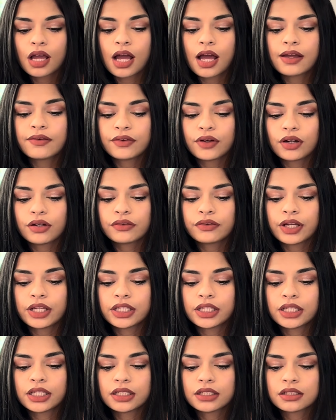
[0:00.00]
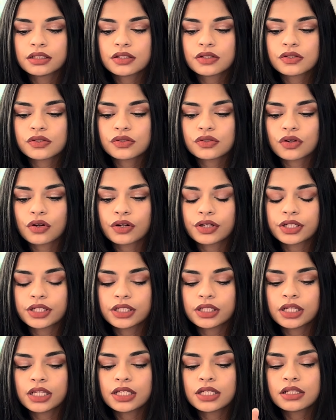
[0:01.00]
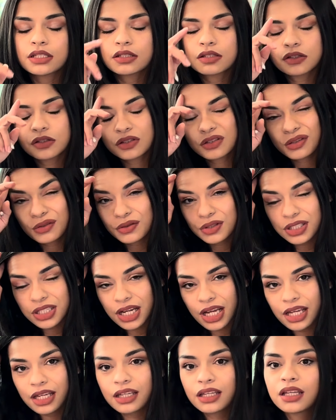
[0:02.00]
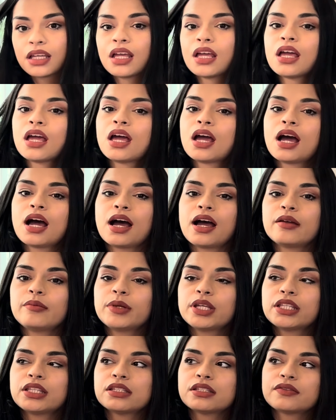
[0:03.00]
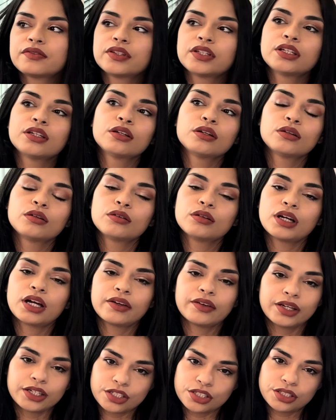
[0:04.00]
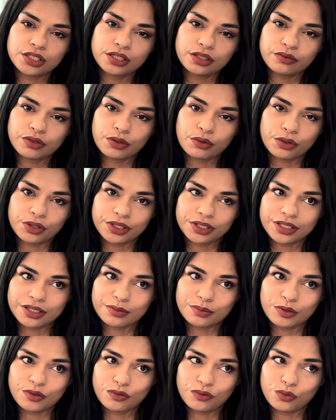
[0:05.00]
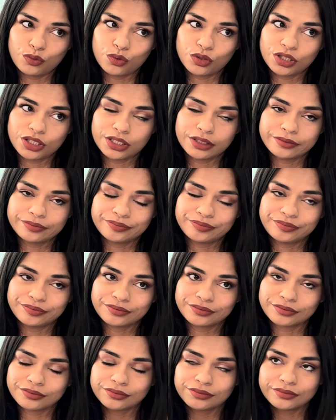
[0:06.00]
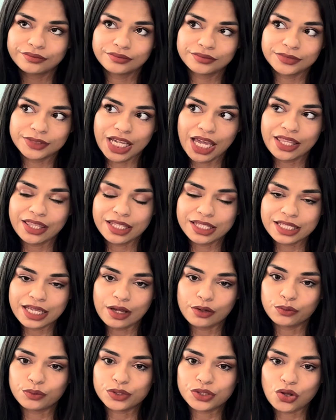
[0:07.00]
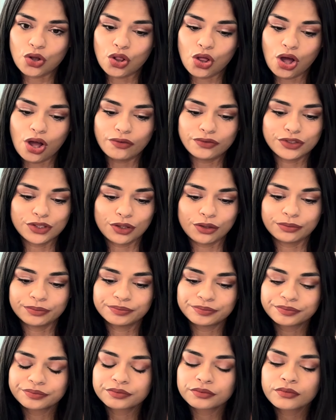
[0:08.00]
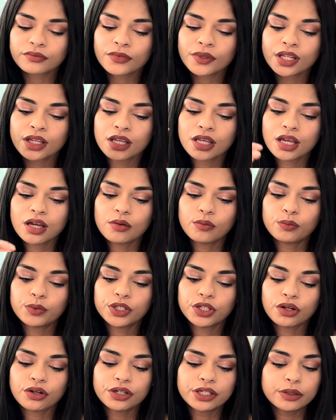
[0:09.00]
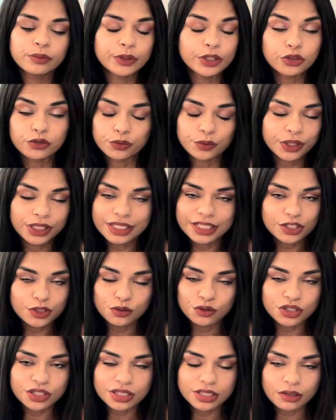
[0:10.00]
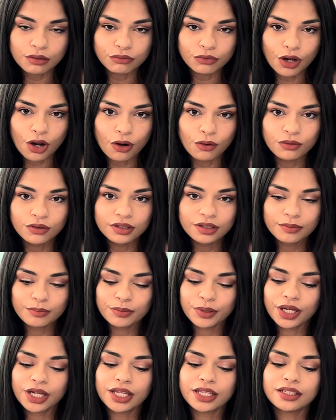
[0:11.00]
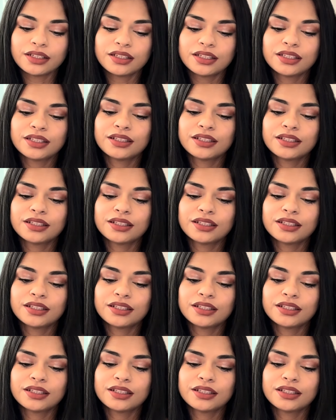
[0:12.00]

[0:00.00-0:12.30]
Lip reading: I've already started. It is Tuesday. I made this video. I actually recorded this before and the sound was all off. So we already went through this. You just don't know. But